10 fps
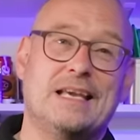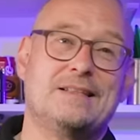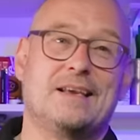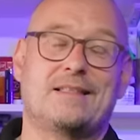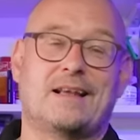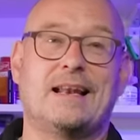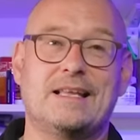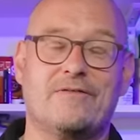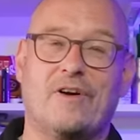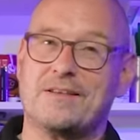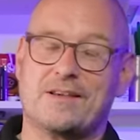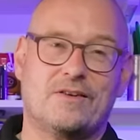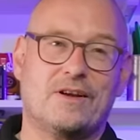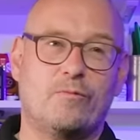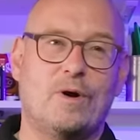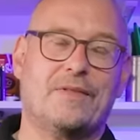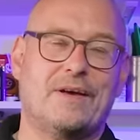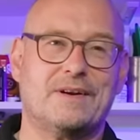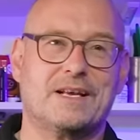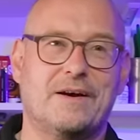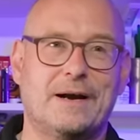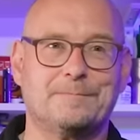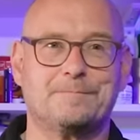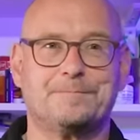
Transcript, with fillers: easier to clean your visor, so it's worth having a go at.